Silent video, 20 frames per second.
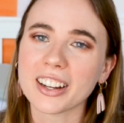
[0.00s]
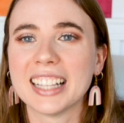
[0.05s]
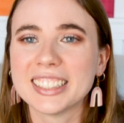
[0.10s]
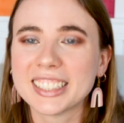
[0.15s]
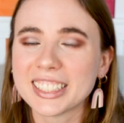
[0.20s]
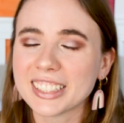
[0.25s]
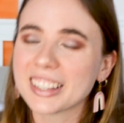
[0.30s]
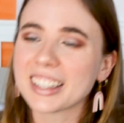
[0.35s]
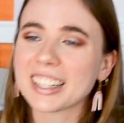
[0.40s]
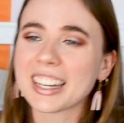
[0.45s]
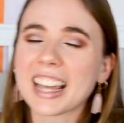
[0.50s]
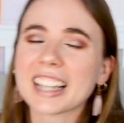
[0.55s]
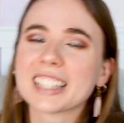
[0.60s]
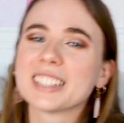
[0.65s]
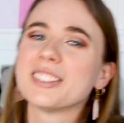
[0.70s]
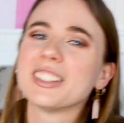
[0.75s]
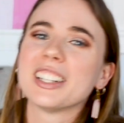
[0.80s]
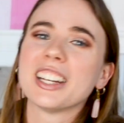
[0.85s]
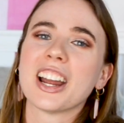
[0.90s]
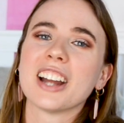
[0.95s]
Until the
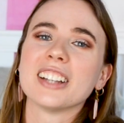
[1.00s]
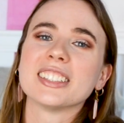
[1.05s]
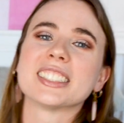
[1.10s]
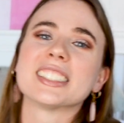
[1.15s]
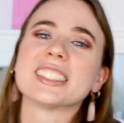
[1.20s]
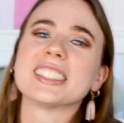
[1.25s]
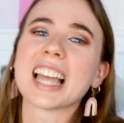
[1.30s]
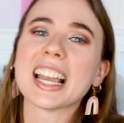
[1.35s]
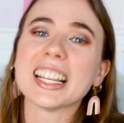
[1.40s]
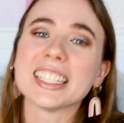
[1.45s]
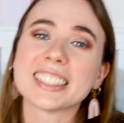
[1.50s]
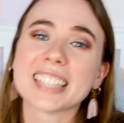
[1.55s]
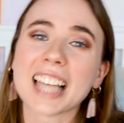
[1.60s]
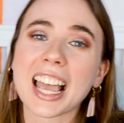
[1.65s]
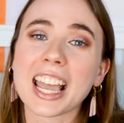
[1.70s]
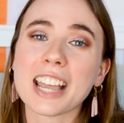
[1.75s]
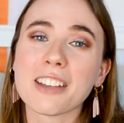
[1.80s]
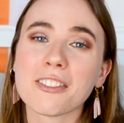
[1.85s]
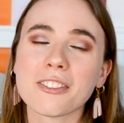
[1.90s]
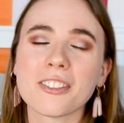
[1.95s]
next video, stay
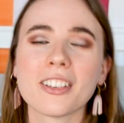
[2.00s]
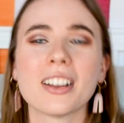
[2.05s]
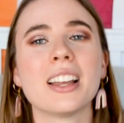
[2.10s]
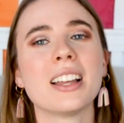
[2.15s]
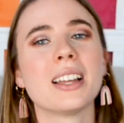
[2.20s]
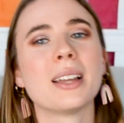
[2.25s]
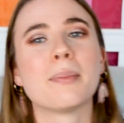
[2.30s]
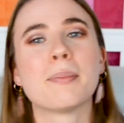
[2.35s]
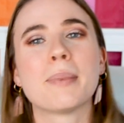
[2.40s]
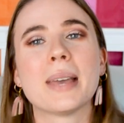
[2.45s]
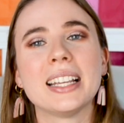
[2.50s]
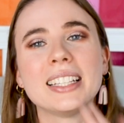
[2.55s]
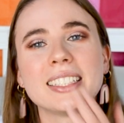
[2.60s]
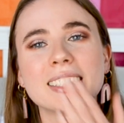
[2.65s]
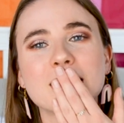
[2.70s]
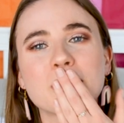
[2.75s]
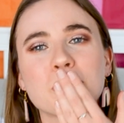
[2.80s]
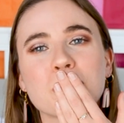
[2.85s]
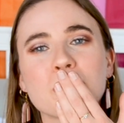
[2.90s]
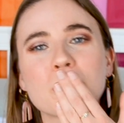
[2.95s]
safe,
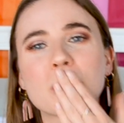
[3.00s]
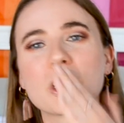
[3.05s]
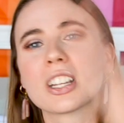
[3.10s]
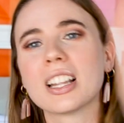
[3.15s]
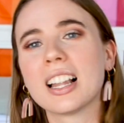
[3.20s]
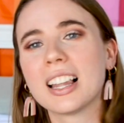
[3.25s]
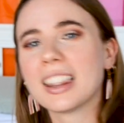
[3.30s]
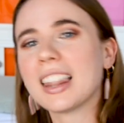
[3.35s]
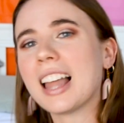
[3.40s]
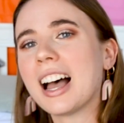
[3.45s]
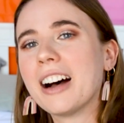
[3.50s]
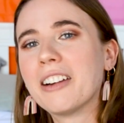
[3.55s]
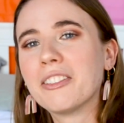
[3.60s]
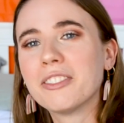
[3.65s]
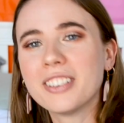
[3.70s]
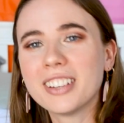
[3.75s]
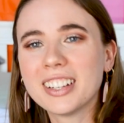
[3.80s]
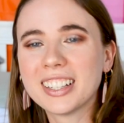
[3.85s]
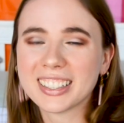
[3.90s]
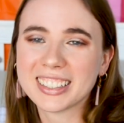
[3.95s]
peace,
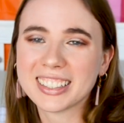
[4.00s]
love,